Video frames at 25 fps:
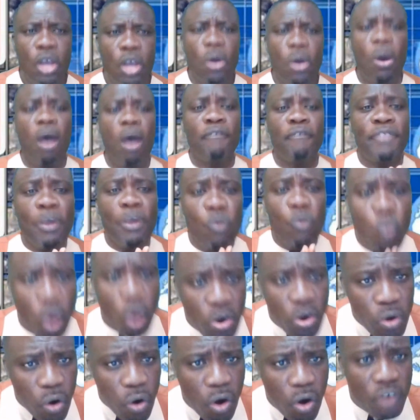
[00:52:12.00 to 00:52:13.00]
Of the
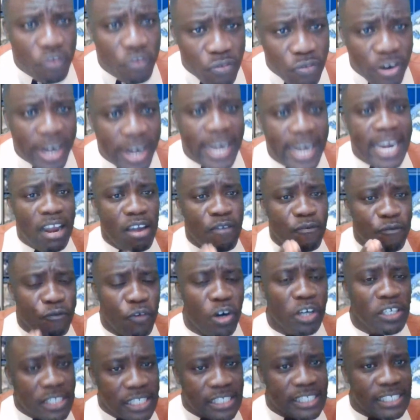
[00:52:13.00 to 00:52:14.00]

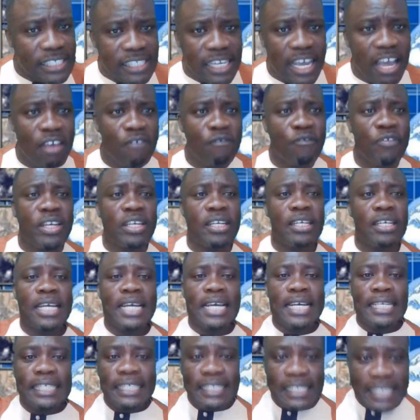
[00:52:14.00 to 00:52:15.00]

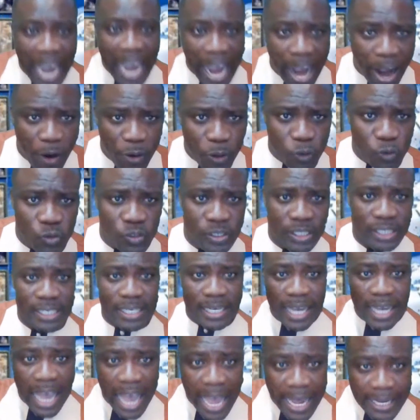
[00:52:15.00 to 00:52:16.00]

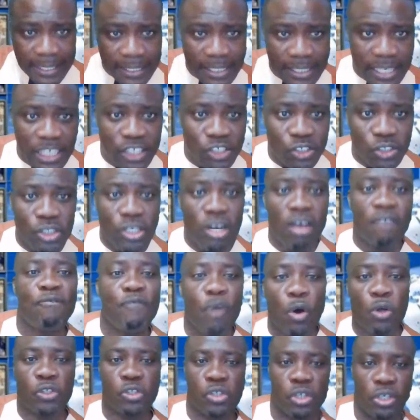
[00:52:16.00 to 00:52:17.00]
147,000 additional
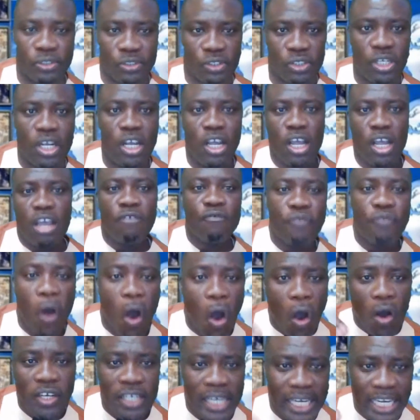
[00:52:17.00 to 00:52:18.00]
voters
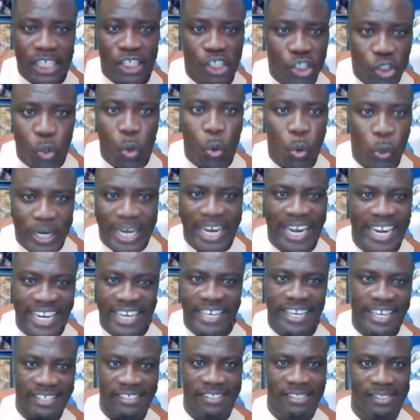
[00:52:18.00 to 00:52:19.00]
for these two
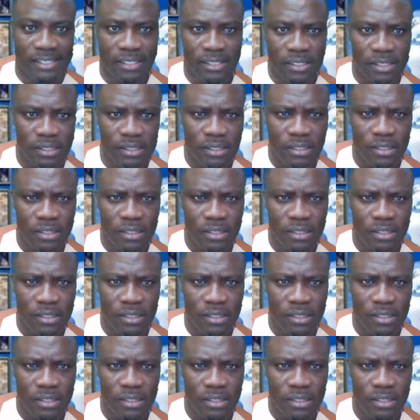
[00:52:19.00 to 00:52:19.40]
candidates,